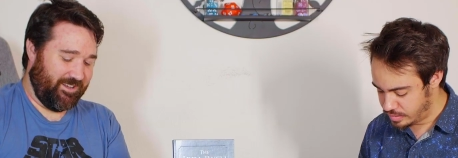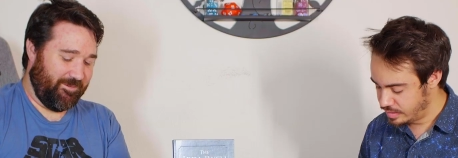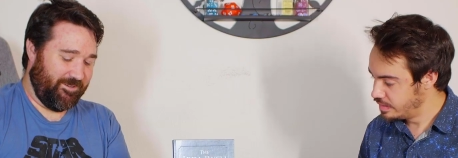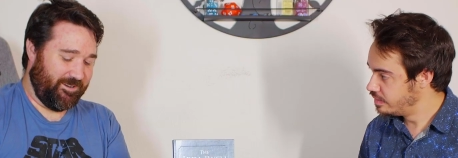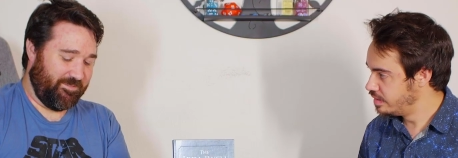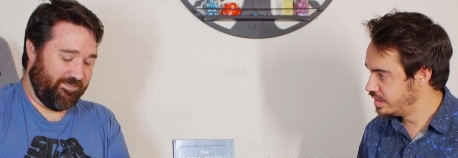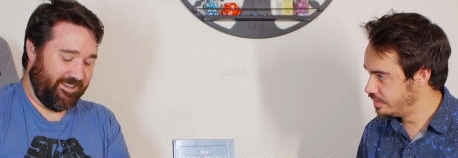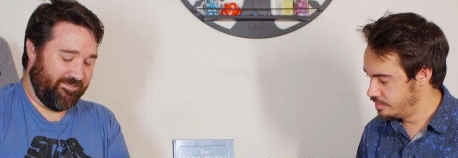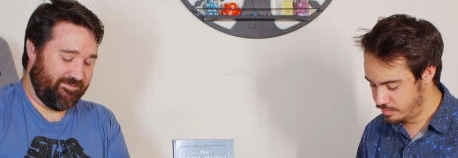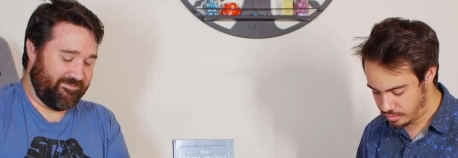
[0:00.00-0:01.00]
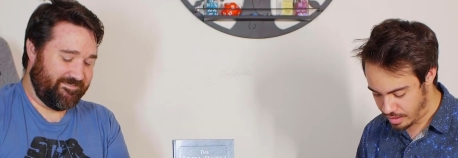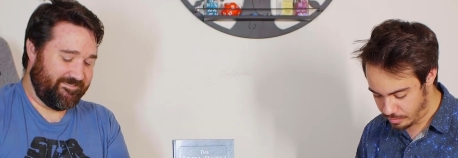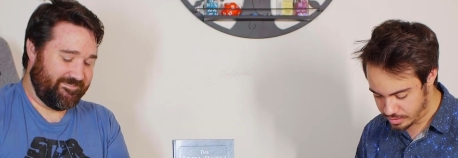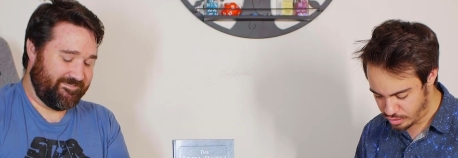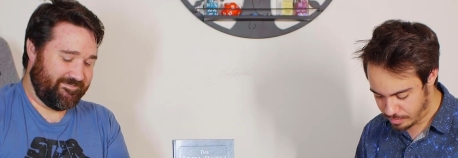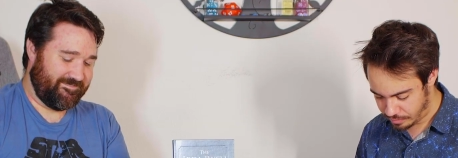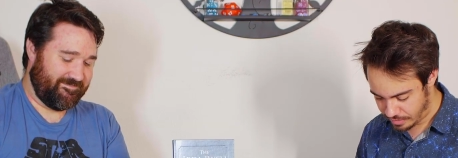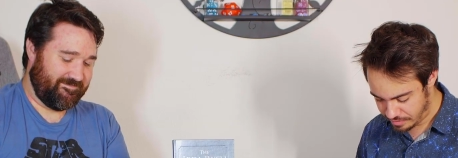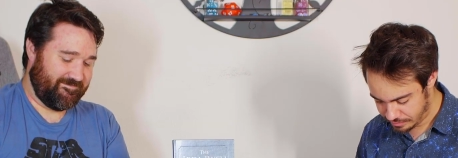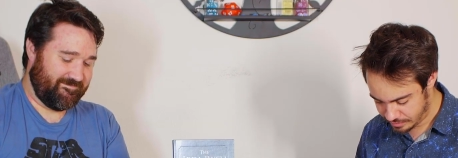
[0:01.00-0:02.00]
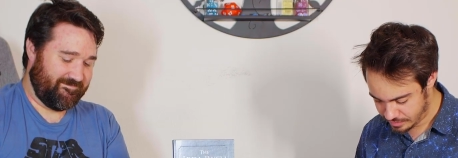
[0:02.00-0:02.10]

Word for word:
Speaker 1: I'm on number five. Okay, what's your number five?